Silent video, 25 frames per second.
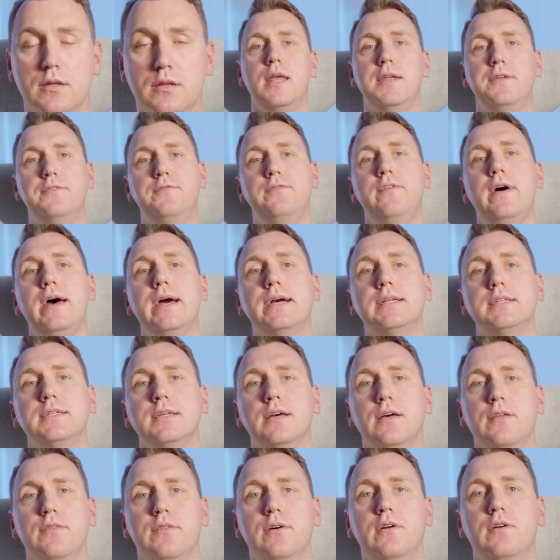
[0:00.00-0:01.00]
In fact,
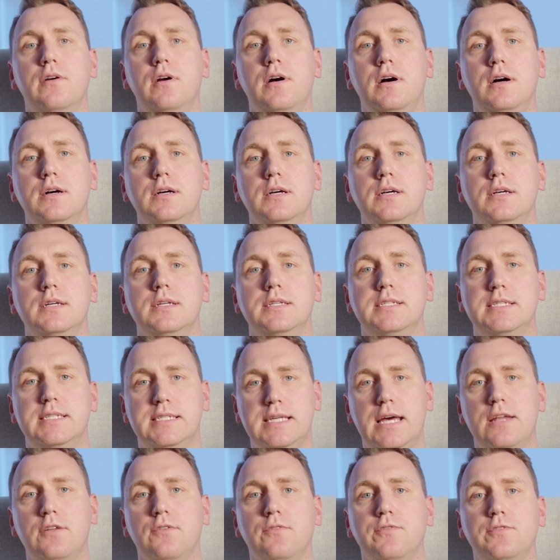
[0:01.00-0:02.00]
there are a
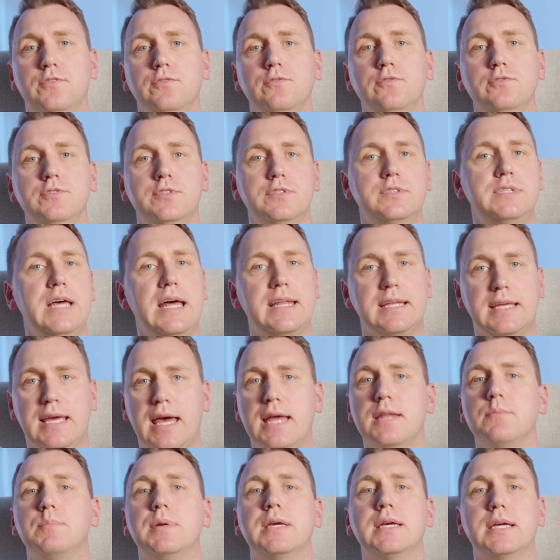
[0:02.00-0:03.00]
set of tools that
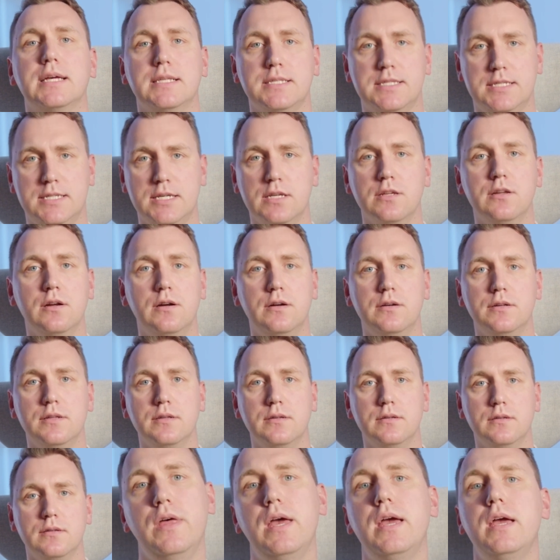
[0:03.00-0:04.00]
can be considered.
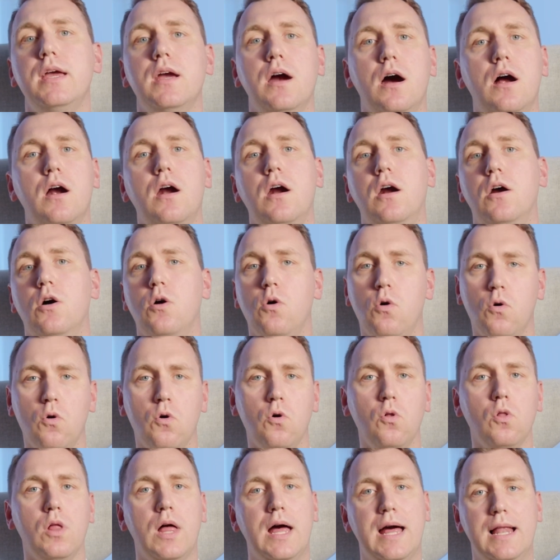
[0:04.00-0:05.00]
They are
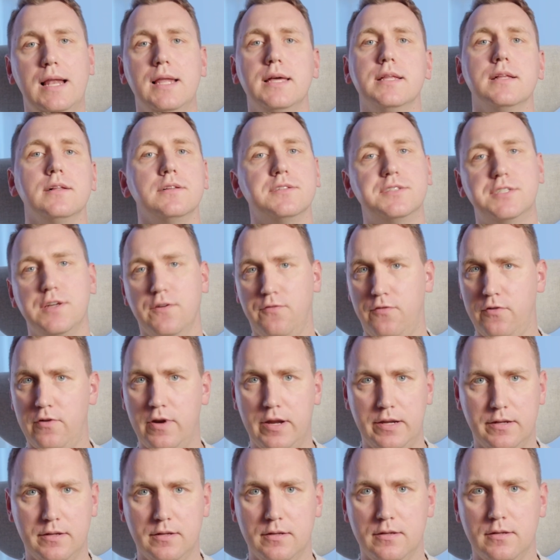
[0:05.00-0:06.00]
all a little
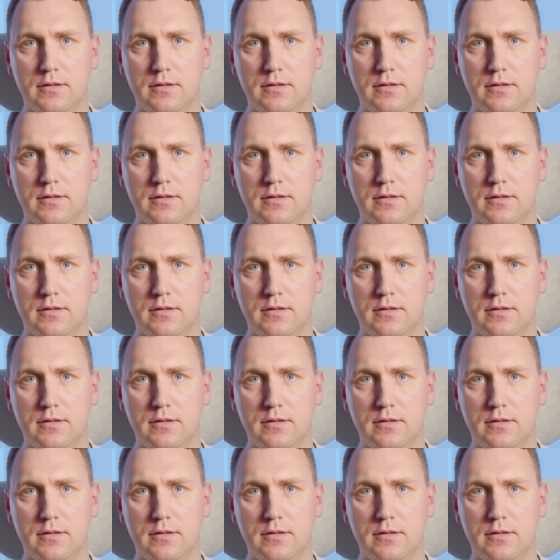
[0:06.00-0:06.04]
different.